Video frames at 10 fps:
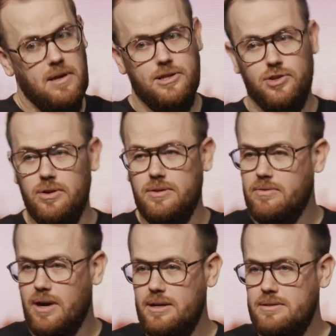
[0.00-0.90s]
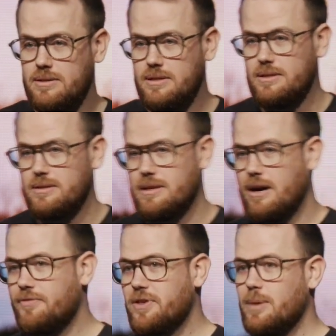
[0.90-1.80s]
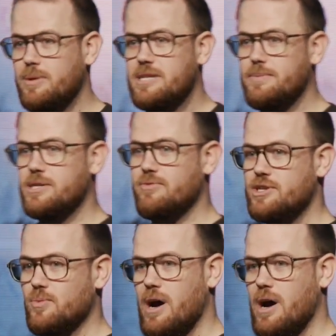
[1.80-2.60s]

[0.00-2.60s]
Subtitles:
It's true, right? How often can we slip into religion?